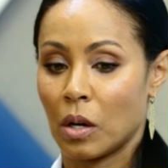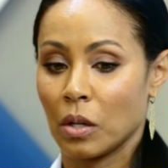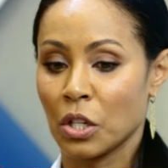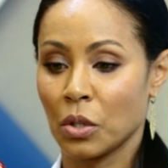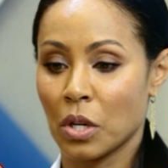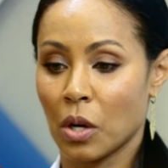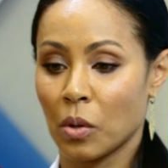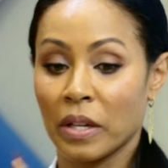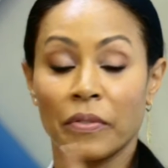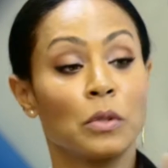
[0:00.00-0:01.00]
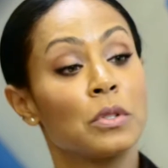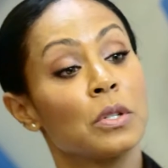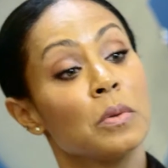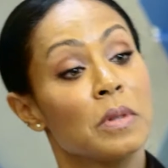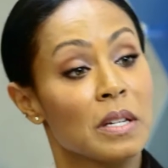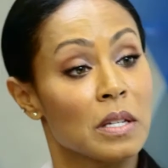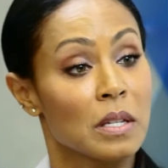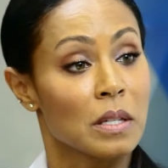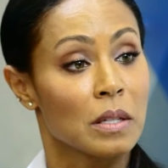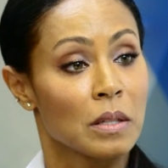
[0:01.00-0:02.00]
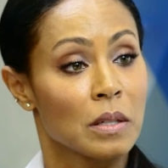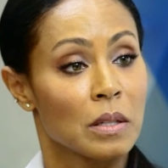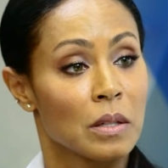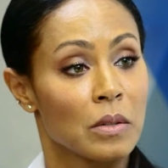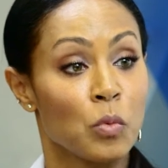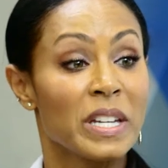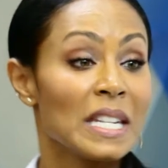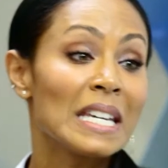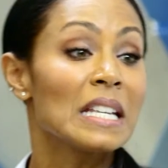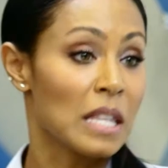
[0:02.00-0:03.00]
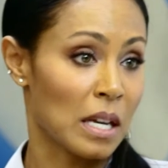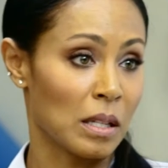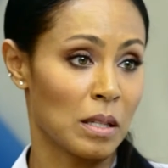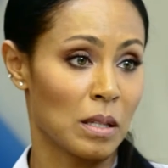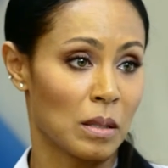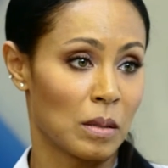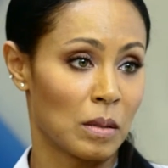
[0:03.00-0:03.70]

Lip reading: you know, if you do this, we need this.